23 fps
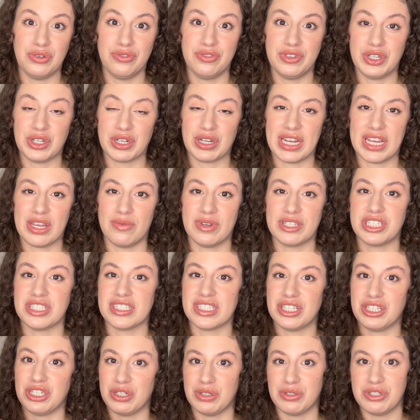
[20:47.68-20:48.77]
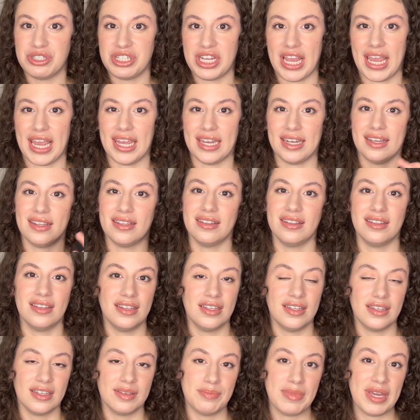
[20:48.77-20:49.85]
Fury, which is a new shade.
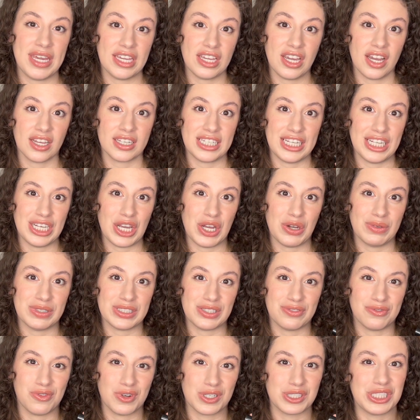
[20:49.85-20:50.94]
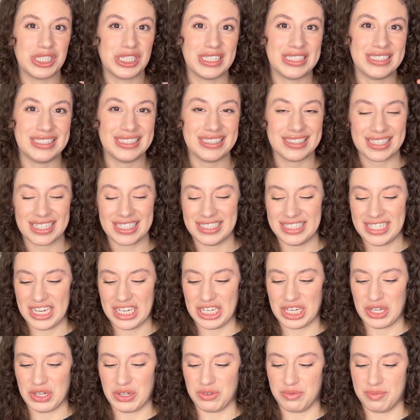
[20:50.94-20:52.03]
Pink Cognito was unfortunately
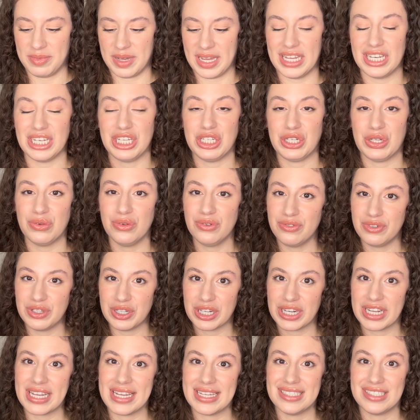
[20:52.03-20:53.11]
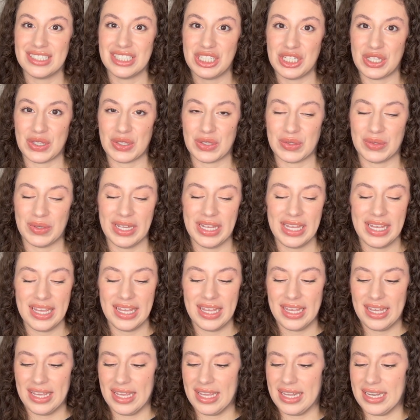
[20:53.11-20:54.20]
discontinued, but Nude Fury is new.
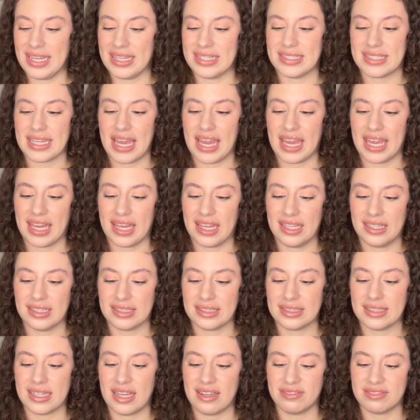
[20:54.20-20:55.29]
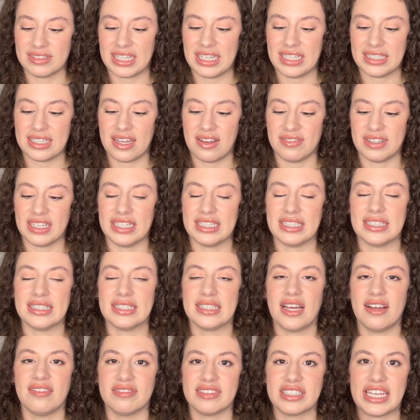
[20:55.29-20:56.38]
It is a lovely, lovely,
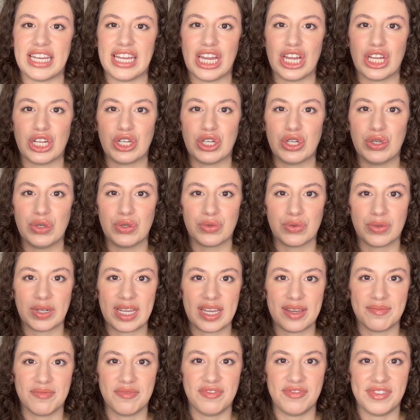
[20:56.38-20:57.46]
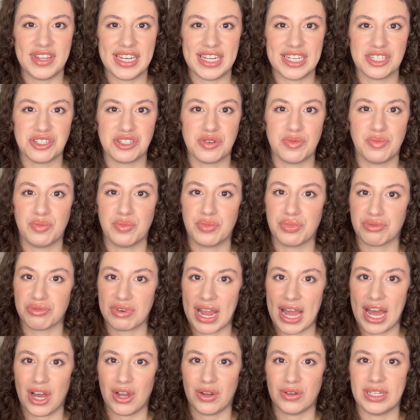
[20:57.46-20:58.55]
lovely cream finish
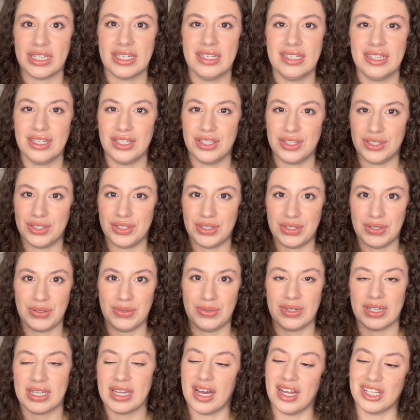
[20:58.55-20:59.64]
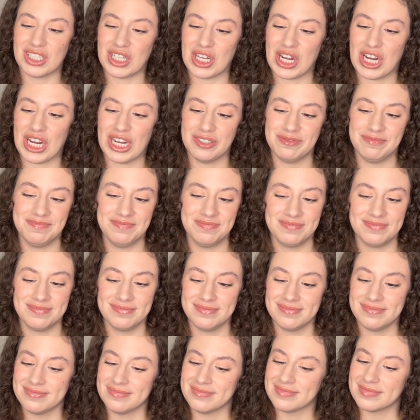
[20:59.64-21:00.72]
brown nude color.
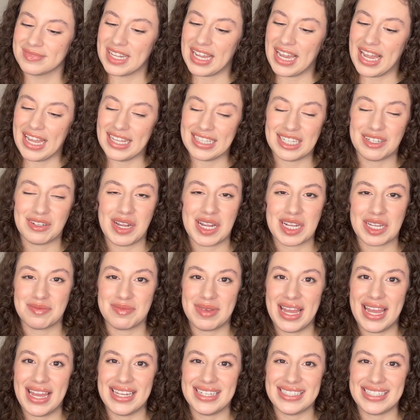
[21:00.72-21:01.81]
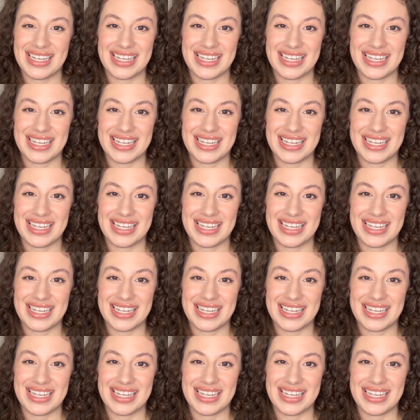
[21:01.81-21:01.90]
Highly recommend.